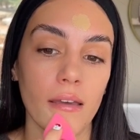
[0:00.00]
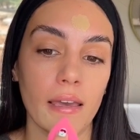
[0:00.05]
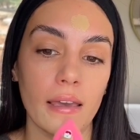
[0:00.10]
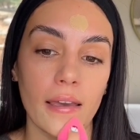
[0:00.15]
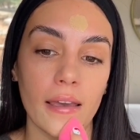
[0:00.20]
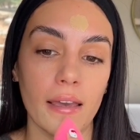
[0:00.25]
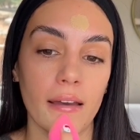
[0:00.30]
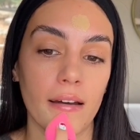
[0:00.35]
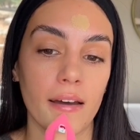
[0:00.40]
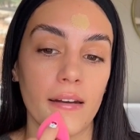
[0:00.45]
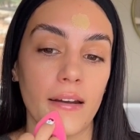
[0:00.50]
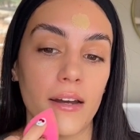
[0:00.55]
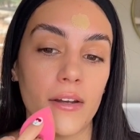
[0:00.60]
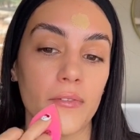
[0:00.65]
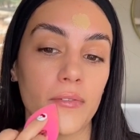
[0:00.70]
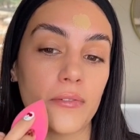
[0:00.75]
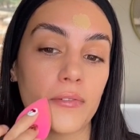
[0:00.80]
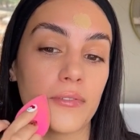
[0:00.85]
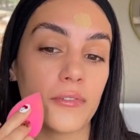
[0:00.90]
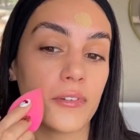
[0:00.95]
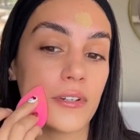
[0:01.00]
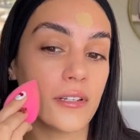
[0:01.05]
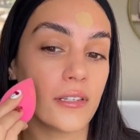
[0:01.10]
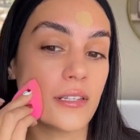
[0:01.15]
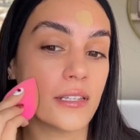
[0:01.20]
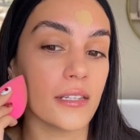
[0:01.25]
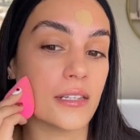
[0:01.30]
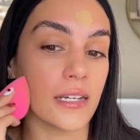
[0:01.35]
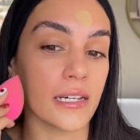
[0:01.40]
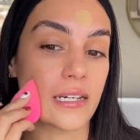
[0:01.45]
And I really
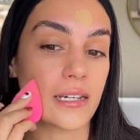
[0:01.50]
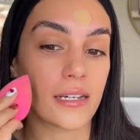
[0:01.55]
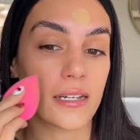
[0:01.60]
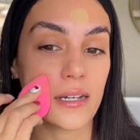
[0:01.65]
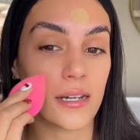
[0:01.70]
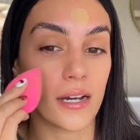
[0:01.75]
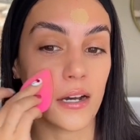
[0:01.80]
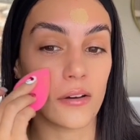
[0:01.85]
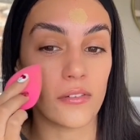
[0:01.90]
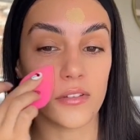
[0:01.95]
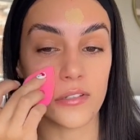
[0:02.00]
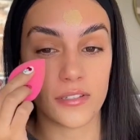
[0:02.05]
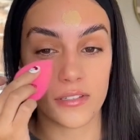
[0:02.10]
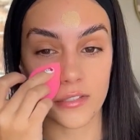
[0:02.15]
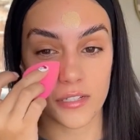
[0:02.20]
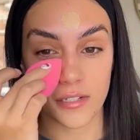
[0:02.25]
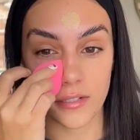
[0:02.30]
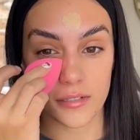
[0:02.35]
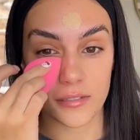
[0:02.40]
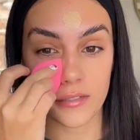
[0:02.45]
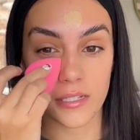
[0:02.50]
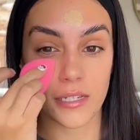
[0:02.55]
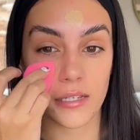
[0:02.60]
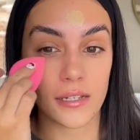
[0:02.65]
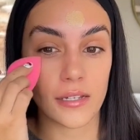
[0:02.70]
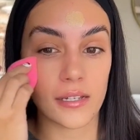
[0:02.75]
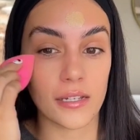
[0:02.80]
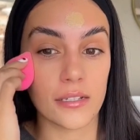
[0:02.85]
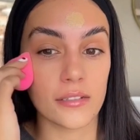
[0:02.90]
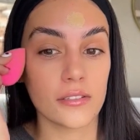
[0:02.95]
like how this looks. Like,
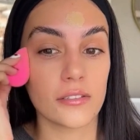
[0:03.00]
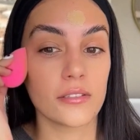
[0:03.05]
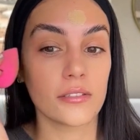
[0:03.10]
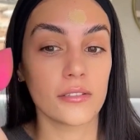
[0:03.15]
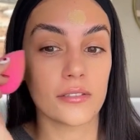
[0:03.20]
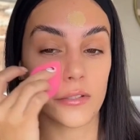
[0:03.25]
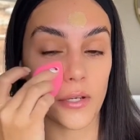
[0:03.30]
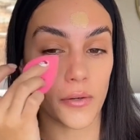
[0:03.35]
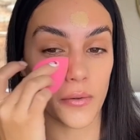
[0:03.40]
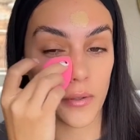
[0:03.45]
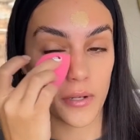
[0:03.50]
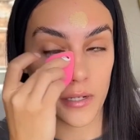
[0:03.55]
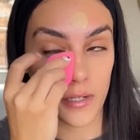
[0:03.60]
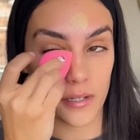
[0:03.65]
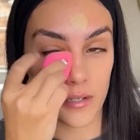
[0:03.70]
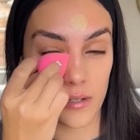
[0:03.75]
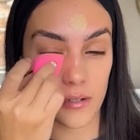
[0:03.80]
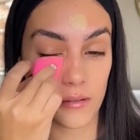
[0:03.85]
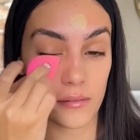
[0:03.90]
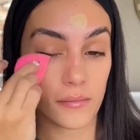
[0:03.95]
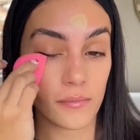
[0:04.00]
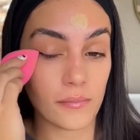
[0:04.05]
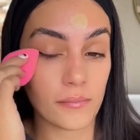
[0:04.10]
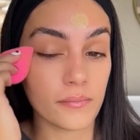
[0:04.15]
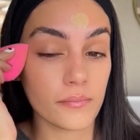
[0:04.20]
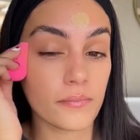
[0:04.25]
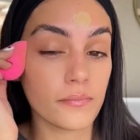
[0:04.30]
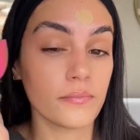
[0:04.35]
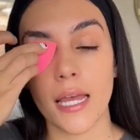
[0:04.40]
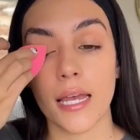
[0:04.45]
it's so good. And
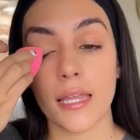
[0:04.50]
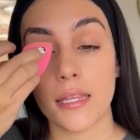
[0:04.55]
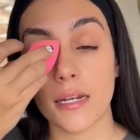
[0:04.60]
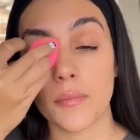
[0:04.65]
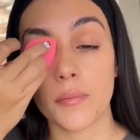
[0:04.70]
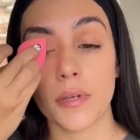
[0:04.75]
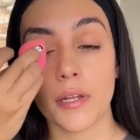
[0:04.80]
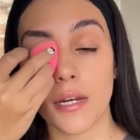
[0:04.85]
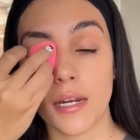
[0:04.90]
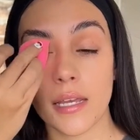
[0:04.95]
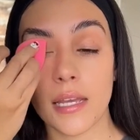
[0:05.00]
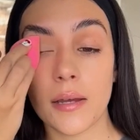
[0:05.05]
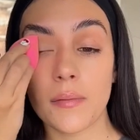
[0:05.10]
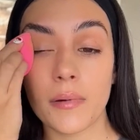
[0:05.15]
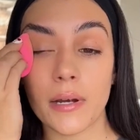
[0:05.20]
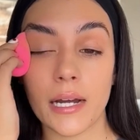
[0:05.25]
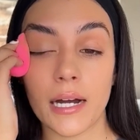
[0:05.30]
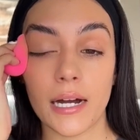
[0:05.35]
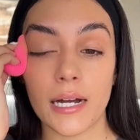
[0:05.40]
then I'm gonna get my